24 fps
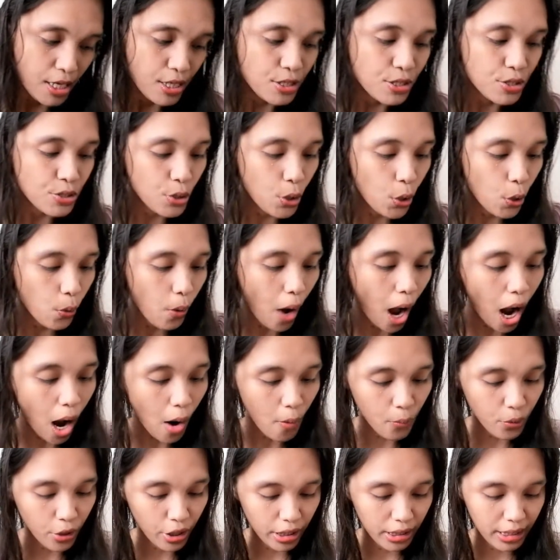So,
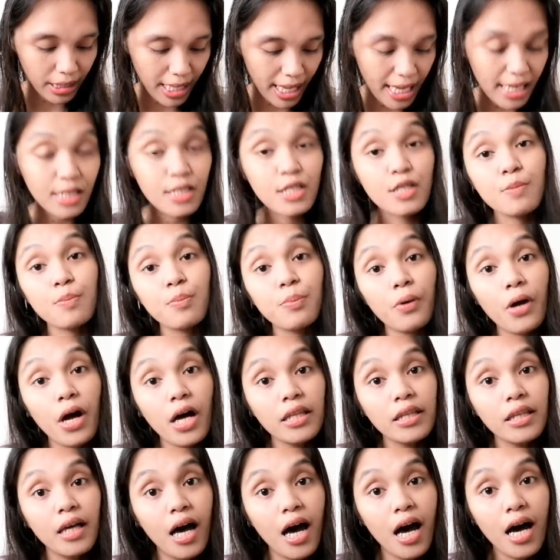our next
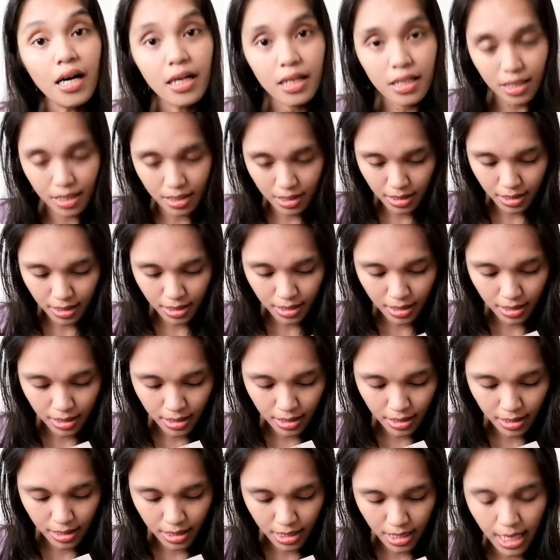product.
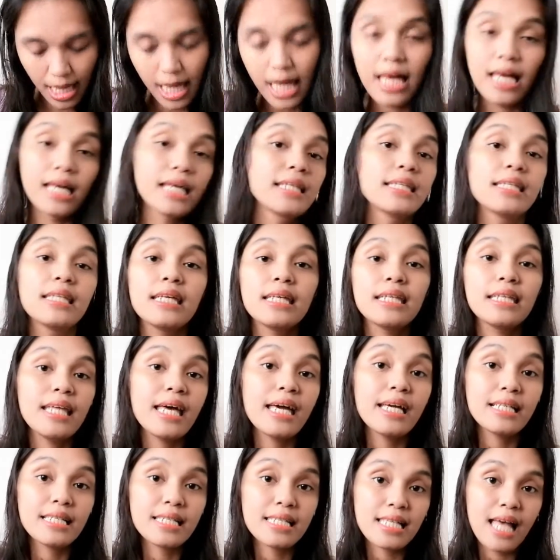The
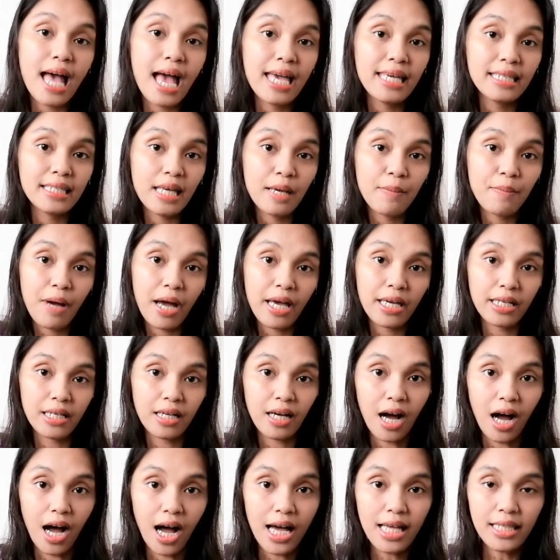next item I
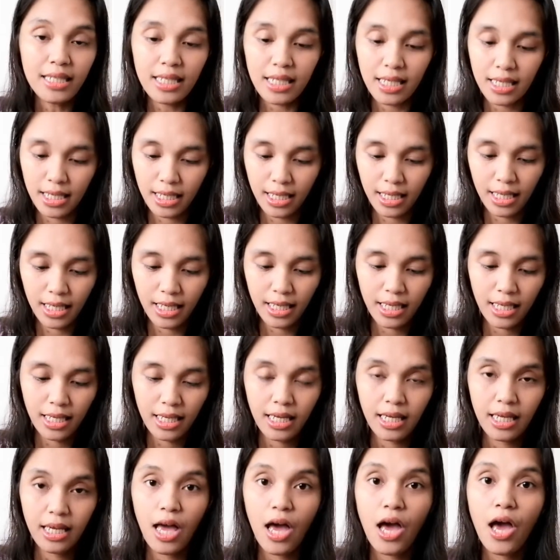got
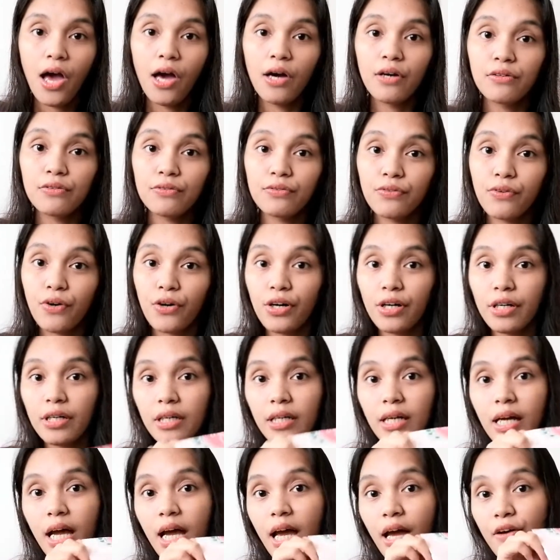
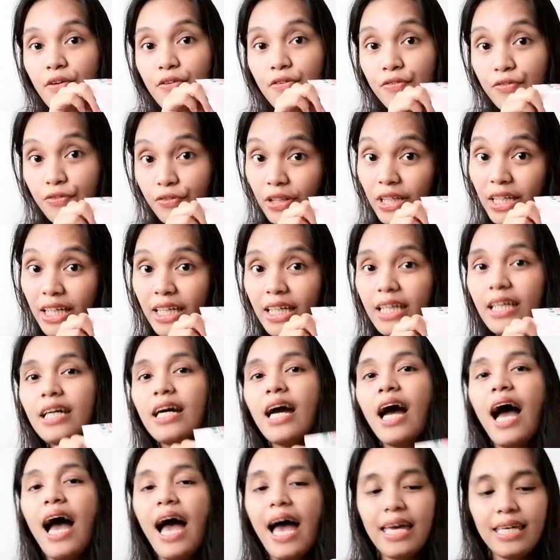for free
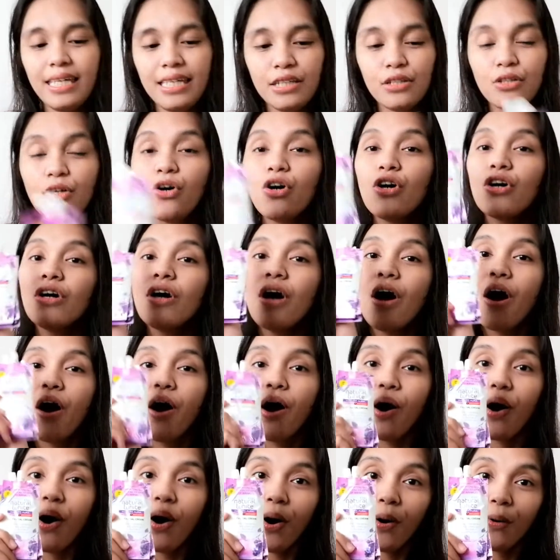ay itong
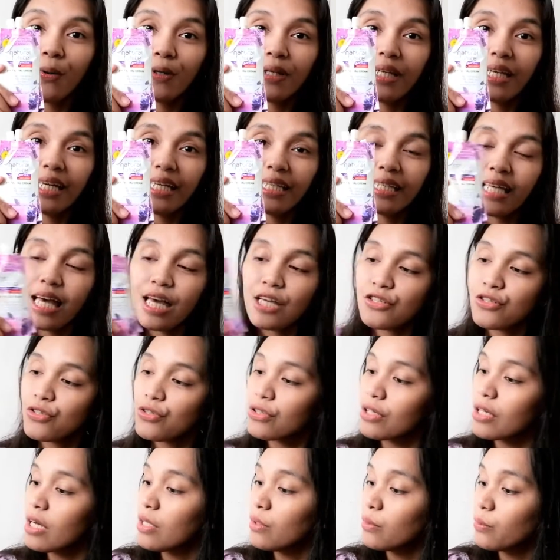Olay
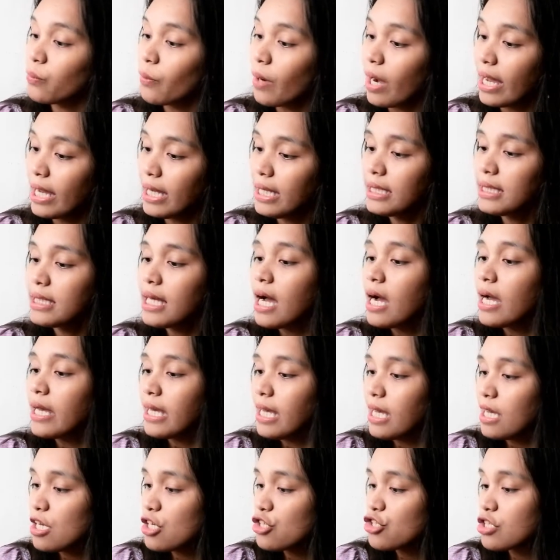Natural White
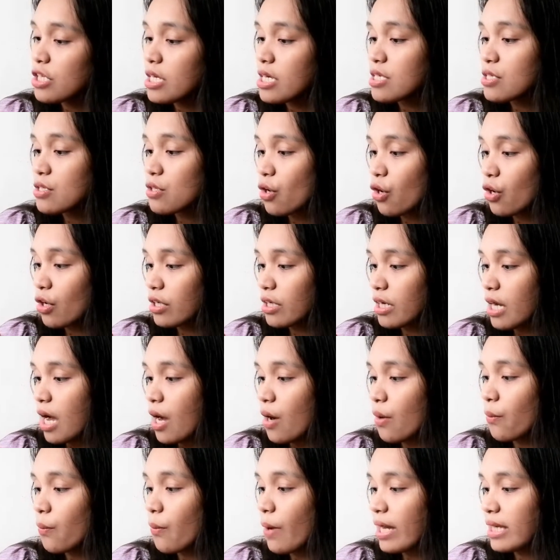Ageless
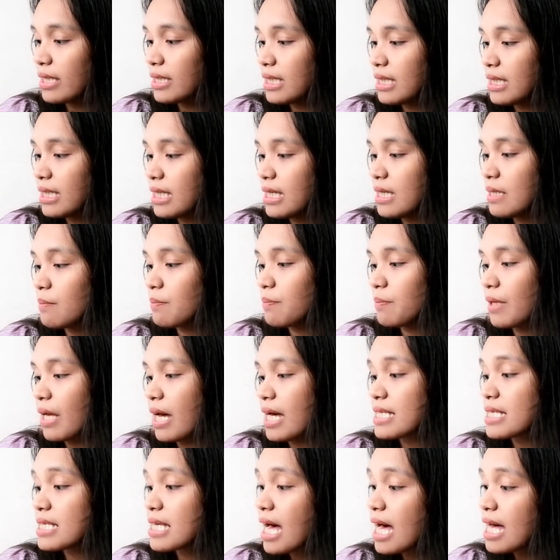Aura Whitening
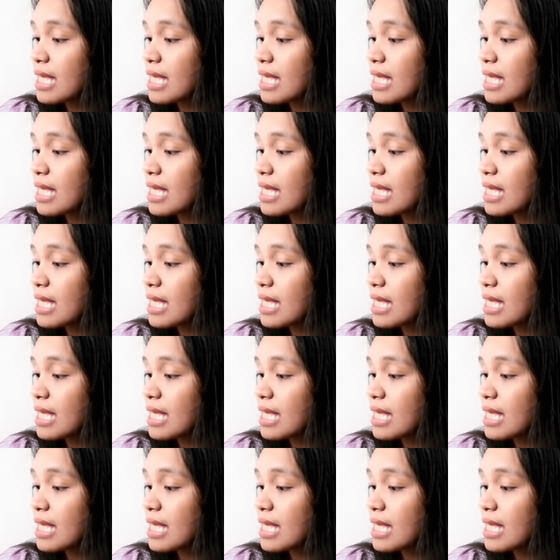Plus